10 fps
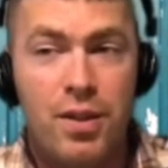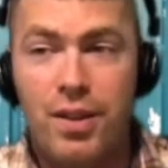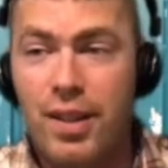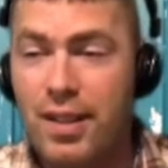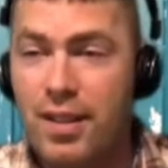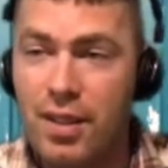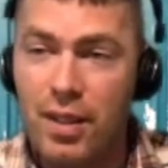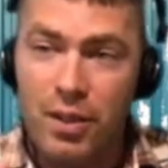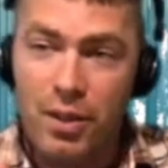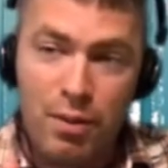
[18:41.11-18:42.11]
That's
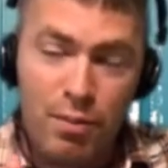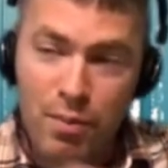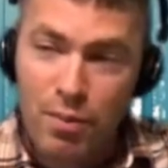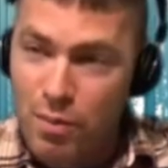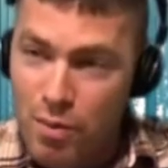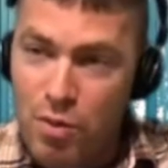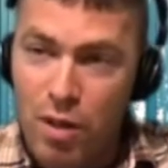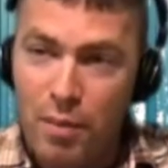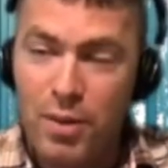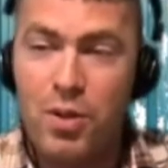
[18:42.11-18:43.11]
another
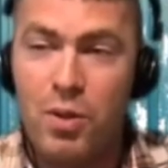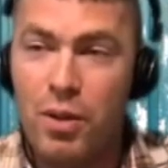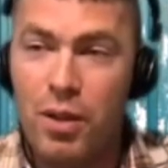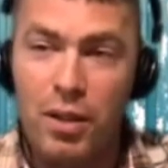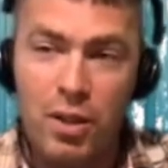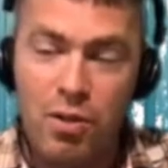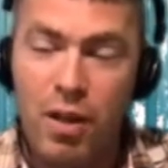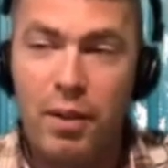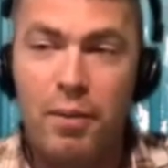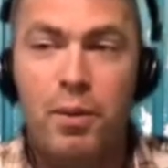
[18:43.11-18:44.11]
trauma story, the
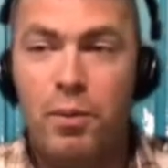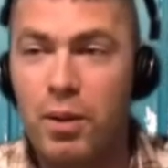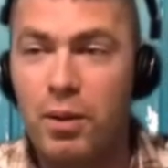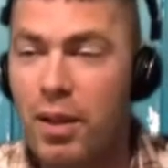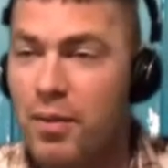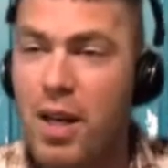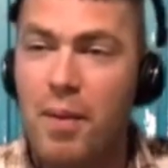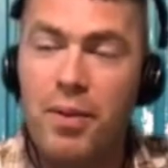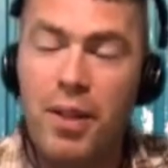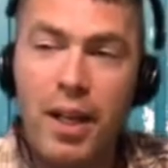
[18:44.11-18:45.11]
triumph, but we don't have time
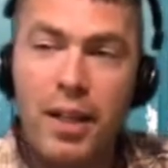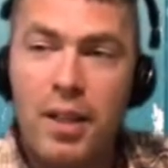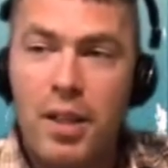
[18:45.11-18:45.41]
for that.